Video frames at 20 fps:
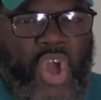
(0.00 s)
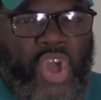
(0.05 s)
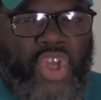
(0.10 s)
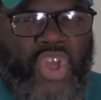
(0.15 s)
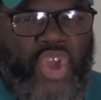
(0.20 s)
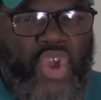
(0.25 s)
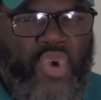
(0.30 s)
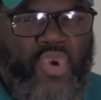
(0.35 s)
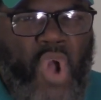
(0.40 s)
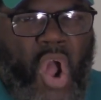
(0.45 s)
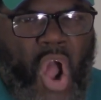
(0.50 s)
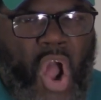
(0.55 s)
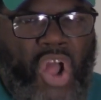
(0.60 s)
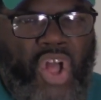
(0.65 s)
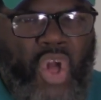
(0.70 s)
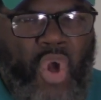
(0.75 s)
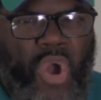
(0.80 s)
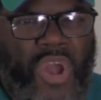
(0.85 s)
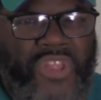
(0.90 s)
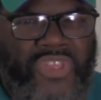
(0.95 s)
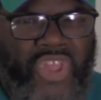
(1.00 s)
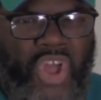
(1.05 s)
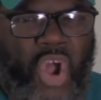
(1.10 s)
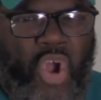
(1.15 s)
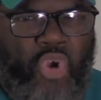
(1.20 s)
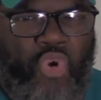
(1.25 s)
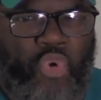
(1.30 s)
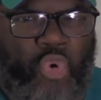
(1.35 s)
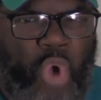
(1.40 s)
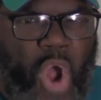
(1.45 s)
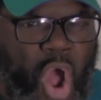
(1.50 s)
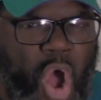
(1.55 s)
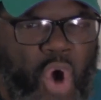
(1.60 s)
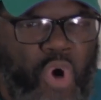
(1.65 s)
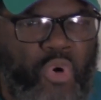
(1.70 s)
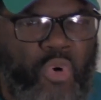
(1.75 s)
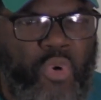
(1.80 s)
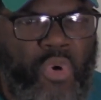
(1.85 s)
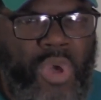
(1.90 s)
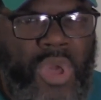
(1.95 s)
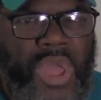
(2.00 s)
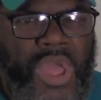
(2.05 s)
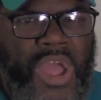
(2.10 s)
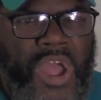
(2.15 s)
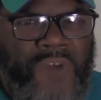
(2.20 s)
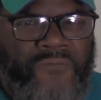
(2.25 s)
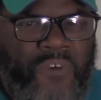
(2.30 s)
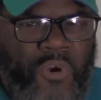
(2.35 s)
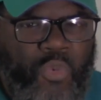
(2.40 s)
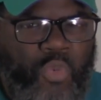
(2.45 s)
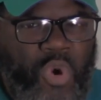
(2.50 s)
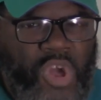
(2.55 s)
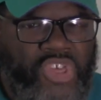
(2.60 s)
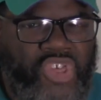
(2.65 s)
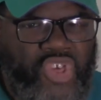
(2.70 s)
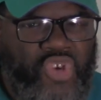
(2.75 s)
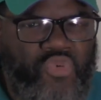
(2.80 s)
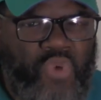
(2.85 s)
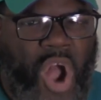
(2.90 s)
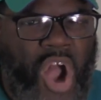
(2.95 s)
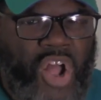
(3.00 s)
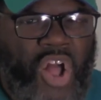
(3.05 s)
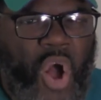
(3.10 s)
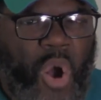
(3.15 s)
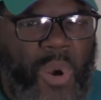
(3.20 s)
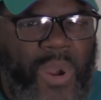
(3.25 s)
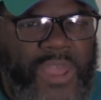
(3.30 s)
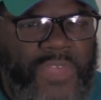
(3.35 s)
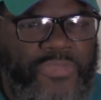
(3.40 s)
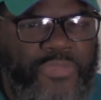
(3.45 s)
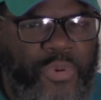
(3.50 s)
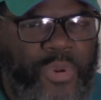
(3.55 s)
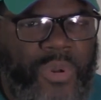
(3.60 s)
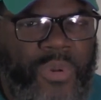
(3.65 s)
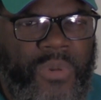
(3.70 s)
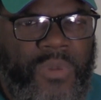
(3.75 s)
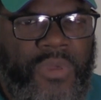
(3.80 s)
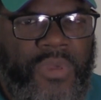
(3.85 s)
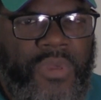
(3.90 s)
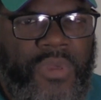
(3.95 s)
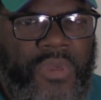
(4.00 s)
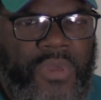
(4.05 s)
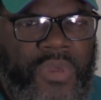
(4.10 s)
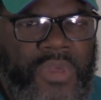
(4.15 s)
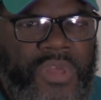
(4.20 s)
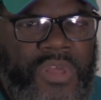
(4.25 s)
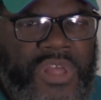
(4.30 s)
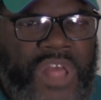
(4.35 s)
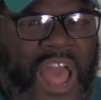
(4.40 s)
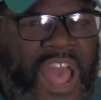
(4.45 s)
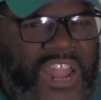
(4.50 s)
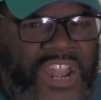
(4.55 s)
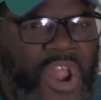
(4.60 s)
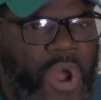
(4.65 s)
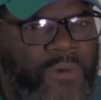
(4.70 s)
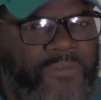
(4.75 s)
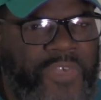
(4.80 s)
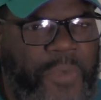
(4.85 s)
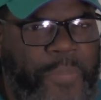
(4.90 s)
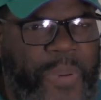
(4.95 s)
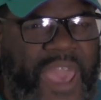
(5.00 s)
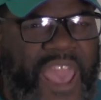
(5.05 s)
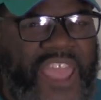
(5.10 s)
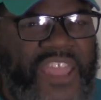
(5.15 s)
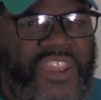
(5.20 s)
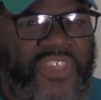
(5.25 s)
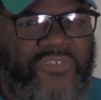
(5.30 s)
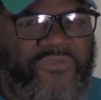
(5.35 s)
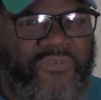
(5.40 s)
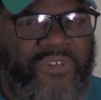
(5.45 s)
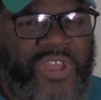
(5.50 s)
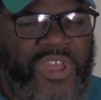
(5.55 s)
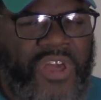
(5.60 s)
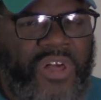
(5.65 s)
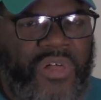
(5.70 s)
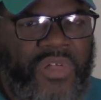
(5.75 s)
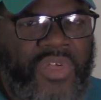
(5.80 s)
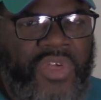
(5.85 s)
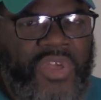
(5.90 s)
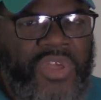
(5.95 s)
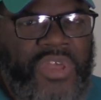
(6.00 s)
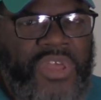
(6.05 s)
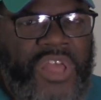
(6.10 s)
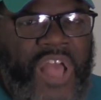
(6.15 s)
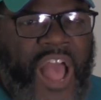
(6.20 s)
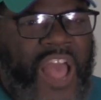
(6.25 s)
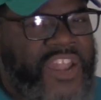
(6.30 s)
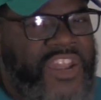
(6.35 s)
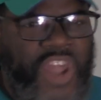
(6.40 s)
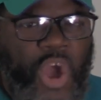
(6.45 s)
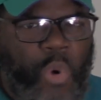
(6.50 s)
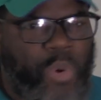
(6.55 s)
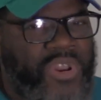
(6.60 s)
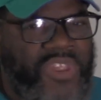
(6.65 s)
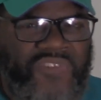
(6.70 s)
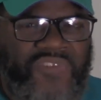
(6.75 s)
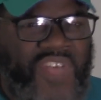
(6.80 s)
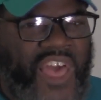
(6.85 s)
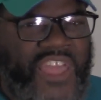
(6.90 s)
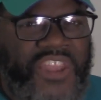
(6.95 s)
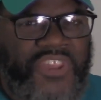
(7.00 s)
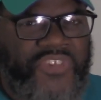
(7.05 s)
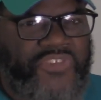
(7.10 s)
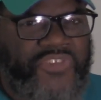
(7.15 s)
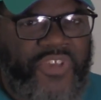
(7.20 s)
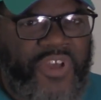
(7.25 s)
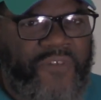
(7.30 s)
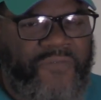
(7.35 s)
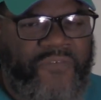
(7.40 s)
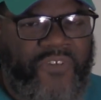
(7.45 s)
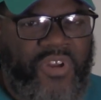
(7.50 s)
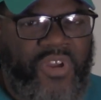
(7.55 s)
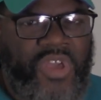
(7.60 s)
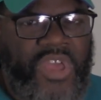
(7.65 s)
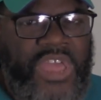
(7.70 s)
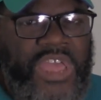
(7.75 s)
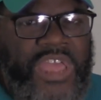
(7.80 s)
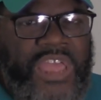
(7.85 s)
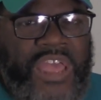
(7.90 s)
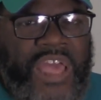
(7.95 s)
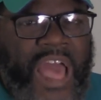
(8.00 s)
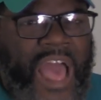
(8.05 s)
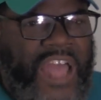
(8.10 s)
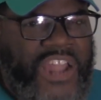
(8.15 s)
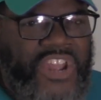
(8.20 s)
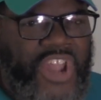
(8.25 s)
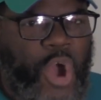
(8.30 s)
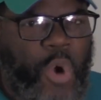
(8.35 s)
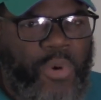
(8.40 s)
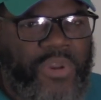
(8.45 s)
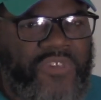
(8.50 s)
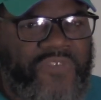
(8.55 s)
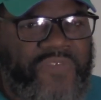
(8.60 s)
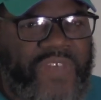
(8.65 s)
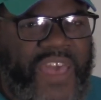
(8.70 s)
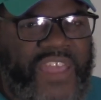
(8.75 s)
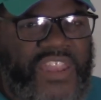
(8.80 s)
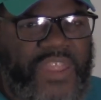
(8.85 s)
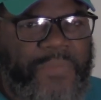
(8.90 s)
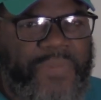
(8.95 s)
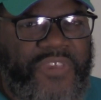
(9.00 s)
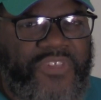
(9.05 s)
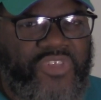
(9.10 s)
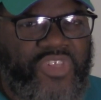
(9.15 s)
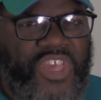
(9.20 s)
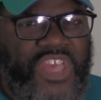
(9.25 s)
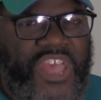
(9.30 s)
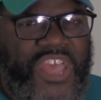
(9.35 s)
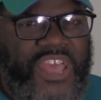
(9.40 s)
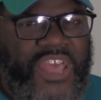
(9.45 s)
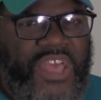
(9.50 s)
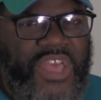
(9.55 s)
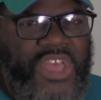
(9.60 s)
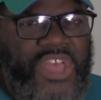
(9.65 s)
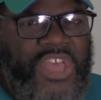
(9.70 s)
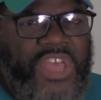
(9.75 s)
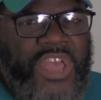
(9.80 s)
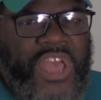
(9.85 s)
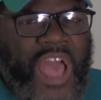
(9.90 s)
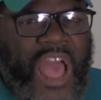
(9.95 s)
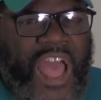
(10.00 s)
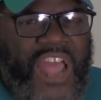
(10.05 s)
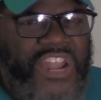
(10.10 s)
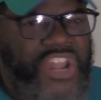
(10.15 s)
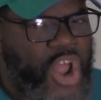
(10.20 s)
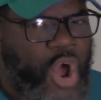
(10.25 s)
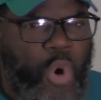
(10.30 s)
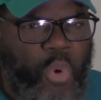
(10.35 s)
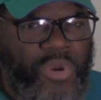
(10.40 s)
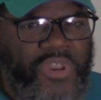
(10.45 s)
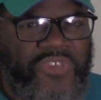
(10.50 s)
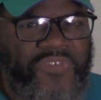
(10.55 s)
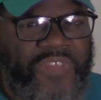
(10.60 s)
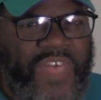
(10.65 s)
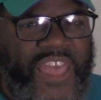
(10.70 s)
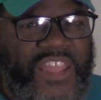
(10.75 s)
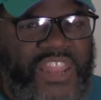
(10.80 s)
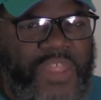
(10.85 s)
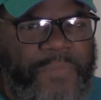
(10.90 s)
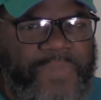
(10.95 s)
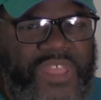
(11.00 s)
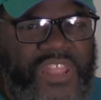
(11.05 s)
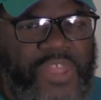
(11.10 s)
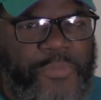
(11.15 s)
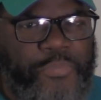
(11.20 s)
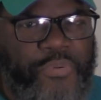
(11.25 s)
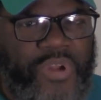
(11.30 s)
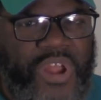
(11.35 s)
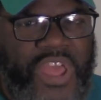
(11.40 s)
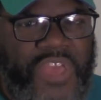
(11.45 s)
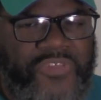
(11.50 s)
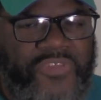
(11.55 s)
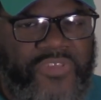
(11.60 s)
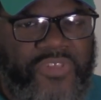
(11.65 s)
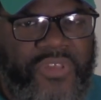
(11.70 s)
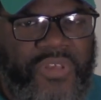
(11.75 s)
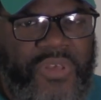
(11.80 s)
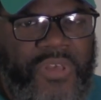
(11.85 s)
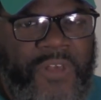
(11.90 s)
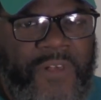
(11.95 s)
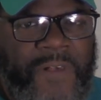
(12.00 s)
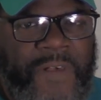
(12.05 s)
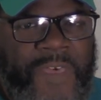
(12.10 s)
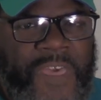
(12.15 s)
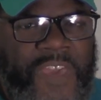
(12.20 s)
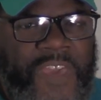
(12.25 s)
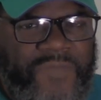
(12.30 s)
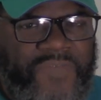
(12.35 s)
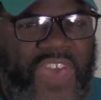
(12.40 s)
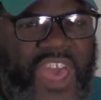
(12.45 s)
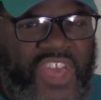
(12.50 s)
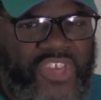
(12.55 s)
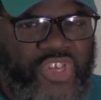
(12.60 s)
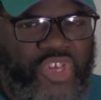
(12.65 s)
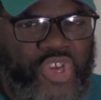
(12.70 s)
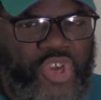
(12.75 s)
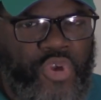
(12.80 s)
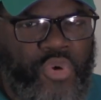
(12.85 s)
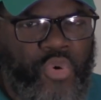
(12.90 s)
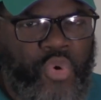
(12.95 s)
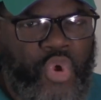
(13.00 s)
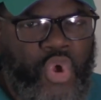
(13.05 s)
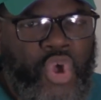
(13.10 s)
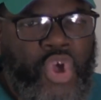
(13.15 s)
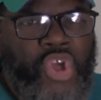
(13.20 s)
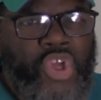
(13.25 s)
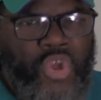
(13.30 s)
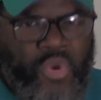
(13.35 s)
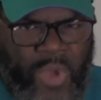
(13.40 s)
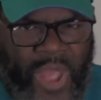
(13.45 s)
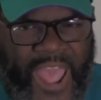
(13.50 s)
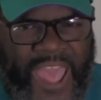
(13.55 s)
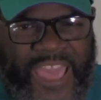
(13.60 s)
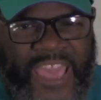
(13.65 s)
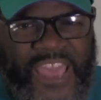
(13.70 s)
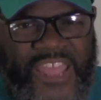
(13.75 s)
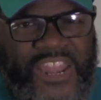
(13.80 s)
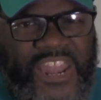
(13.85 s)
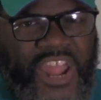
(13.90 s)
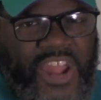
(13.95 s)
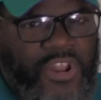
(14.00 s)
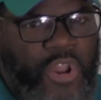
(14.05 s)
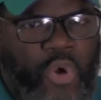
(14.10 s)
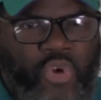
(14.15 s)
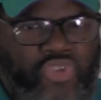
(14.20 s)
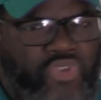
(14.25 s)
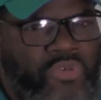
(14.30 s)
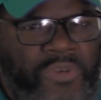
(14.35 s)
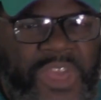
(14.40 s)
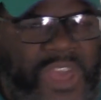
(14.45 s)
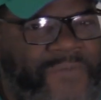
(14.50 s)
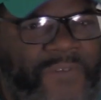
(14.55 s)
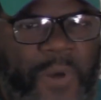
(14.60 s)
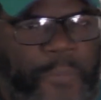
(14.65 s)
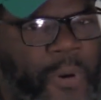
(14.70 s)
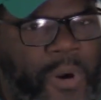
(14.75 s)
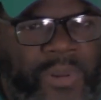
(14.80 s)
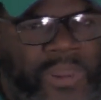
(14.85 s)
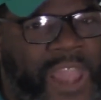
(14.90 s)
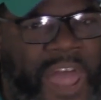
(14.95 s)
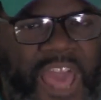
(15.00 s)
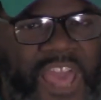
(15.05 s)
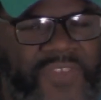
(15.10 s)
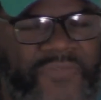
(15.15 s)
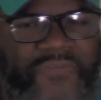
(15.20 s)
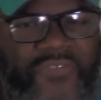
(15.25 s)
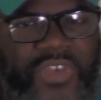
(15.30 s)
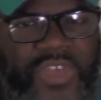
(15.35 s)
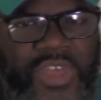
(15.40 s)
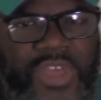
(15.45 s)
You are going to grow from what you are going through. I know the pain is real. I know what it's like to suffer. I know what it's like to be sick. I know what it's like to be depressed. If that's you, you hang in there. Don't you give up on life.